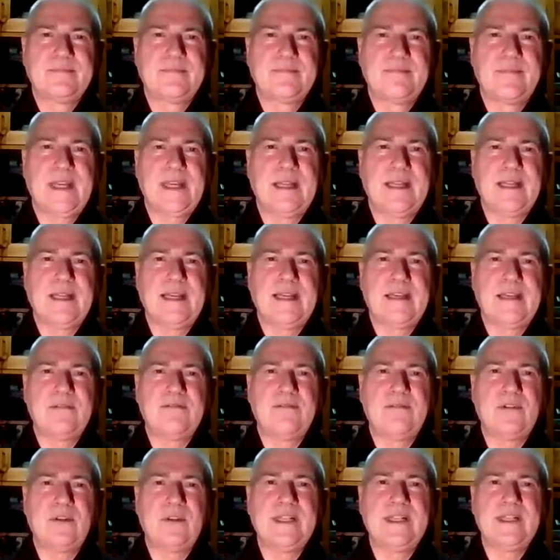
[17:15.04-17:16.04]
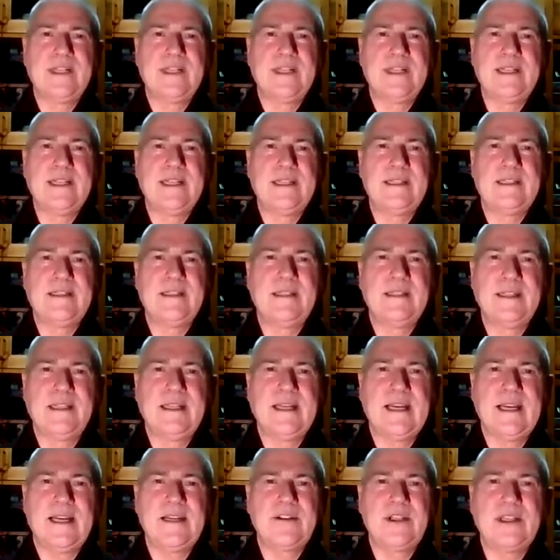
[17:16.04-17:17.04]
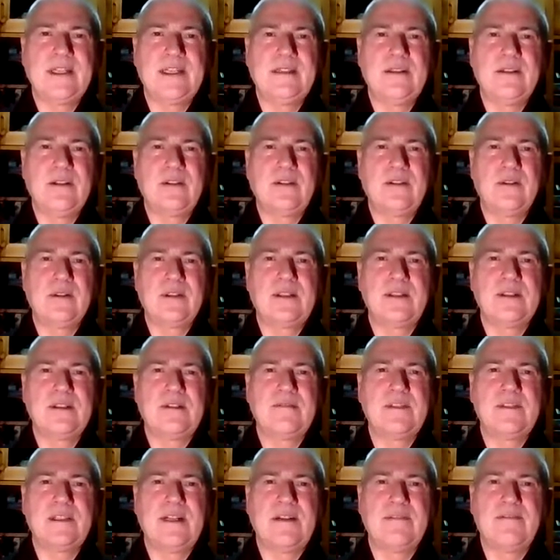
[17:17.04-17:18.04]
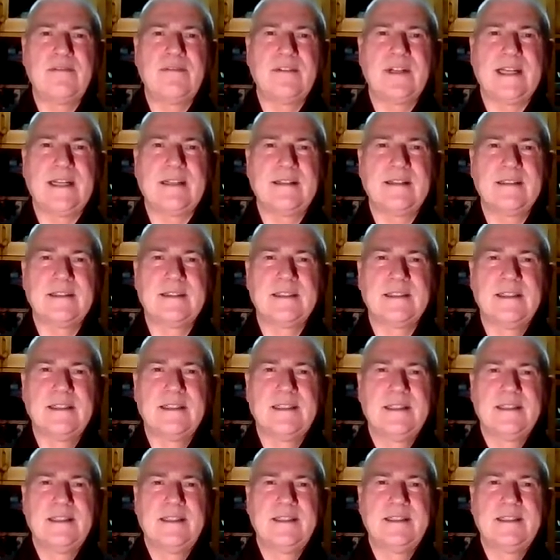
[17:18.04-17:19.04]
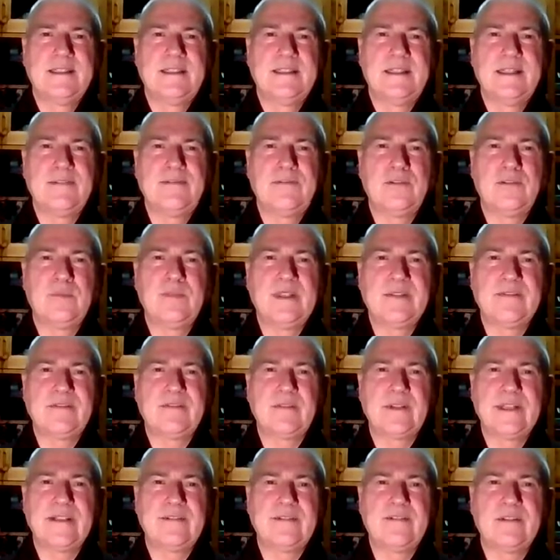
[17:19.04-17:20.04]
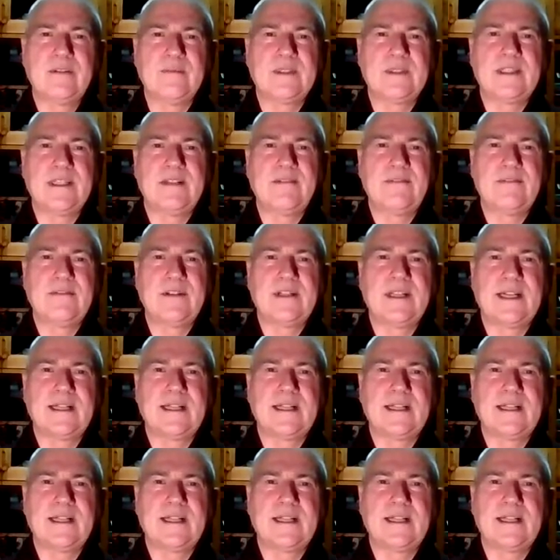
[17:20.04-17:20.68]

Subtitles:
May they avoid engaging in the causes of suffering and therefore be free from suffering.